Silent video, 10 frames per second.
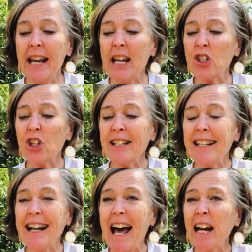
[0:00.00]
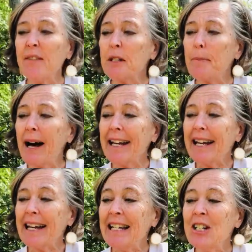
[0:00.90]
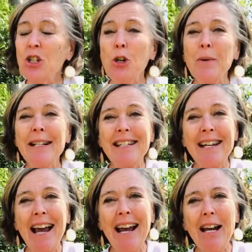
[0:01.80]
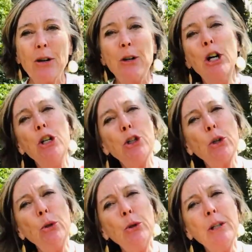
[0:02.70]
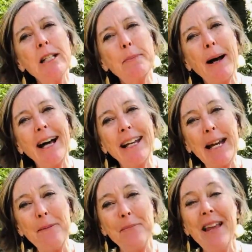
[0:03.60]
It shunts it out of its body into its tail to cool its body.